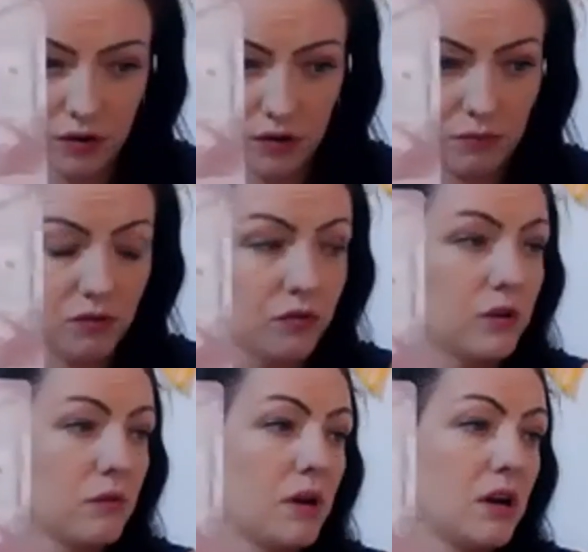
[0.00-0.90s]
I'm just
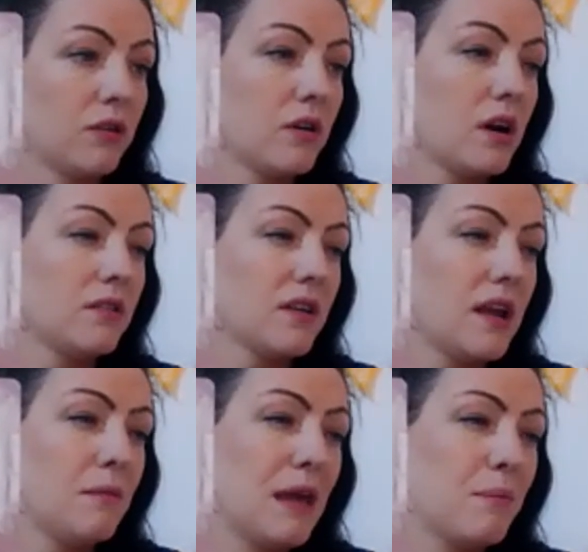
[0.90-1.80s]
looking when I started.
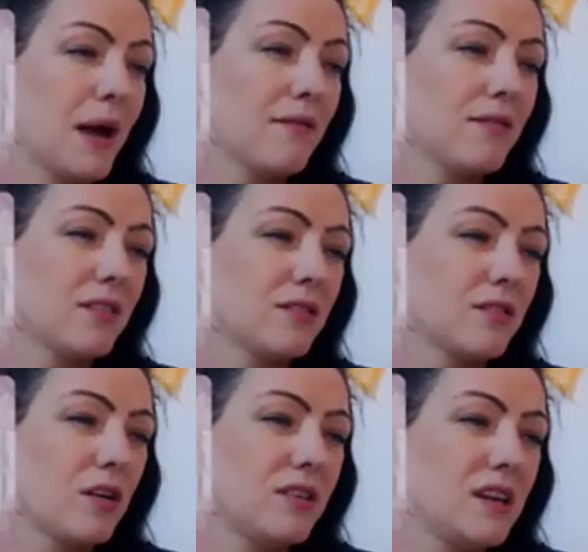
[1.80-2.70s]
Empathic
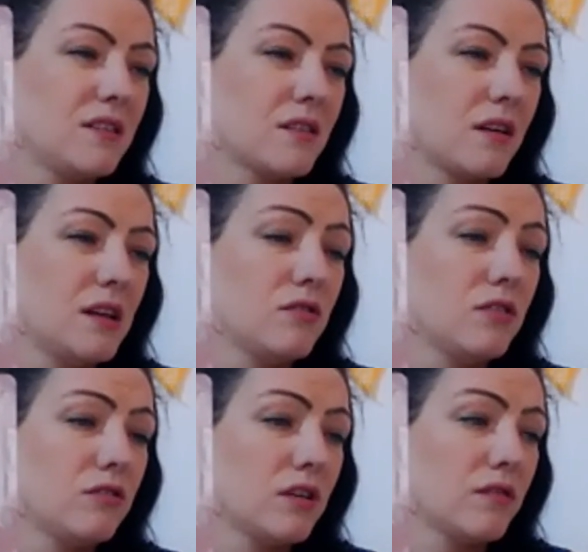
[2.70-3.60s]
starseeds are here to
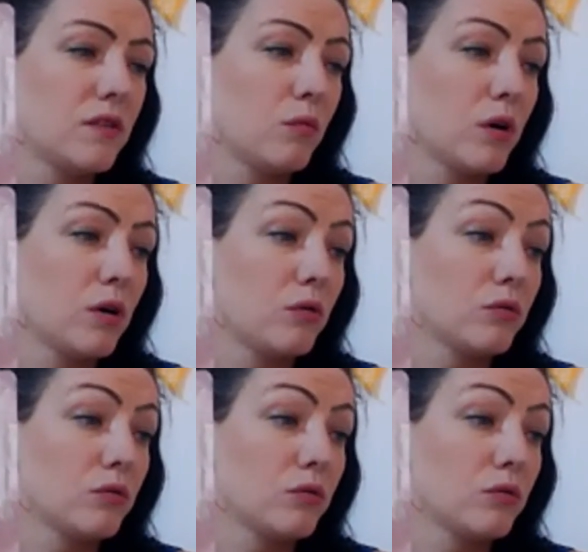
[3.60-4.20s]
shift the world